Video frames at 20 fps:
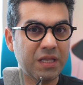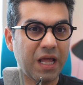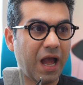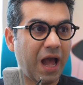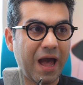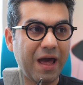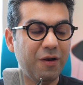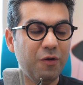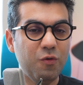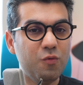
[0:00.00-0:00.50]

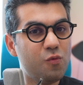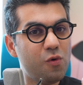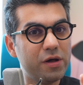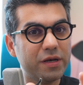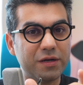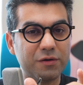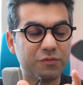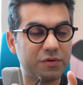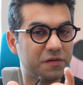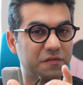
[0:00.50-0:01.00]
i don't
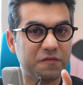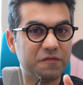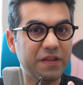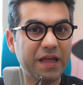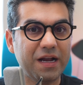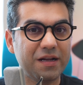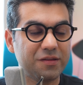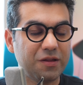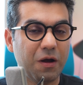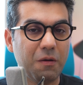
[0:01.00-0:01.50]
want to
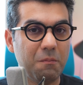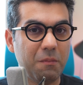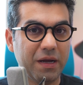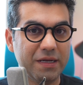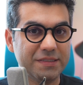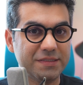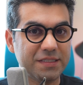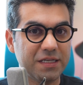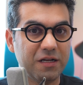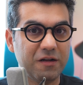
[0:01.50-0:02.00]
reflect on
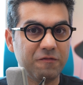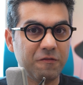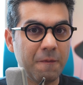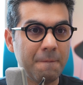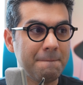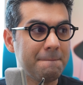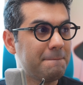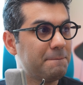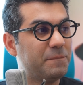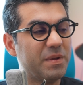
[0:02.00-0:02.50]
myself
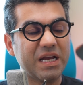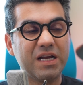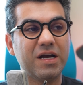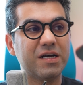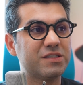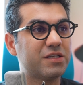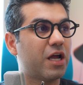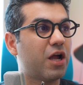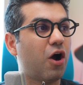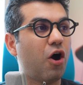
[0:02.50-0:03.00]

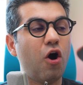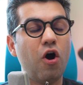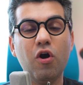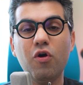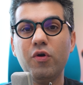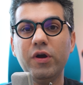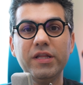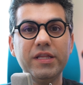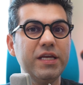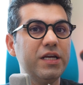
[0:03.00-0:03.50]
because i
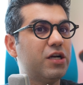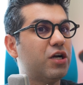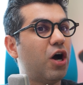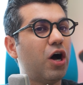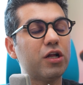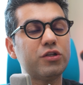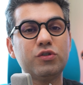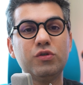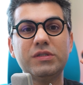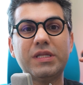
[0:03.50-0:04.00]
already
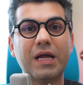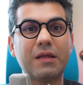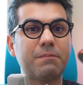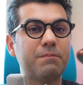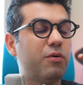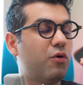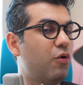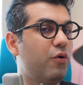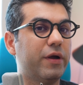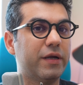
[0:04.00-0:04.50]
got to that
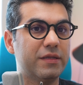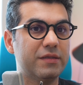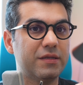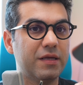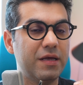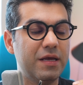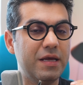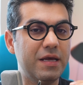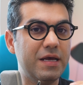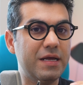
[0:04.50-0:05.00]
point
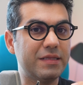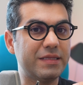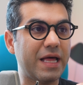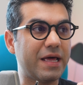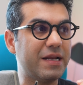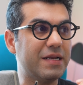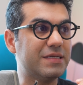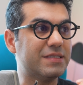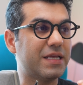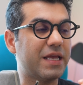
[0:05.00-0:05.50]

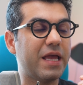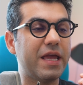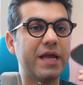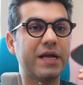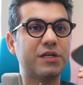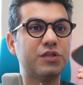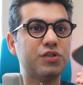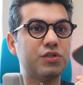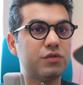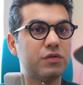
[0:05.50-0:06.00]
that is
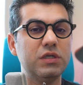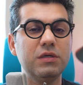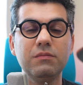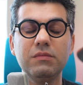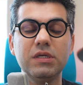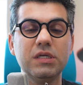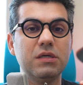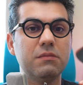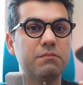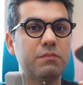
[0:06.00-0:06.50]

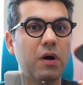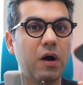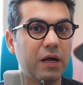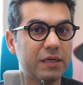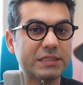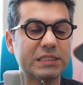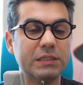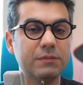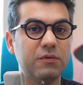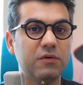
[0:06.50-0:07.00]
extremely
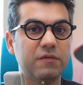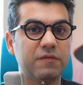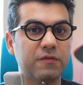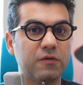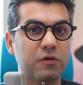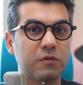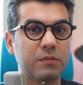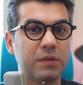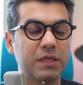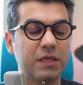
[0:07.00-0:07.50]
impossible
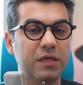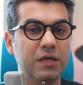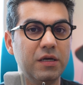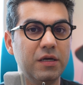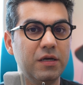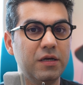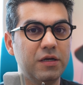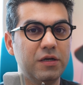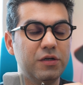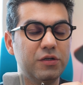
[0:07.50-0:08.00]
for me
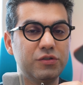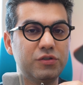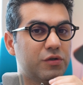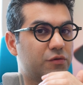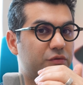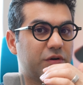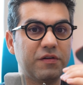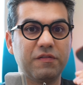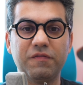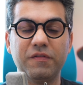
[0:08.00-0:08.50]
to
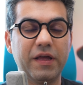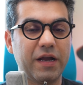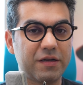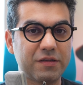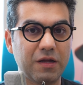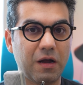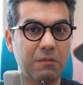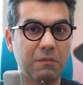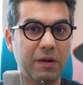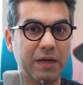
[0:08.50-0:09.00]

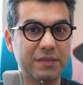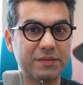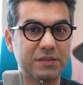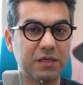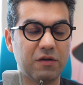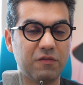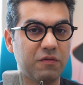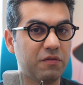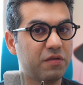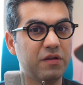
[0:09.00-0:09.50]
reflect on
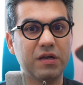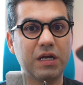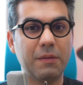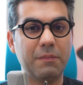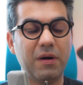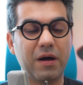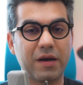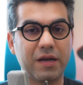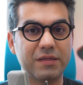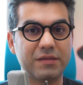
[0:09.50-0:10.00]
myself think
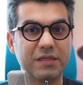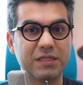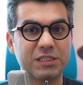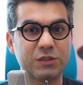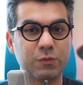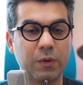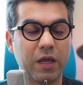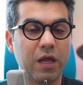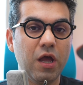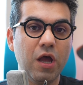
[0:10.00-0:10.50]
about it
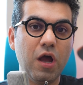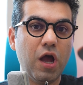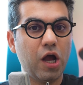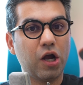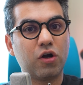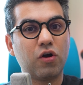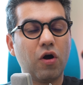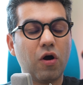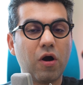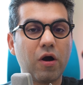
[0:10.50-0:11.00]
this way
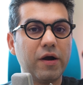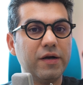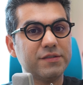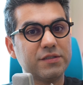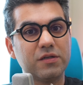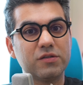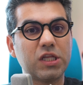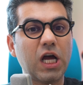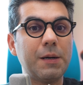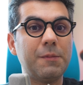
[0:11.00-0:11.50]
a car
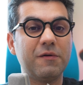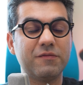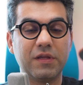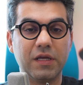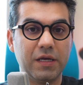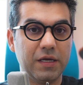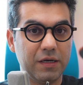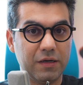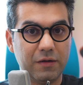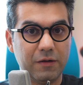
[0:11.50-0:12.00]
is on top of
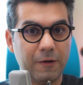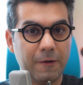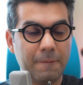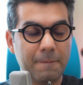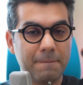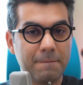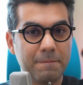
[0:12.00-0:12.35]
the hill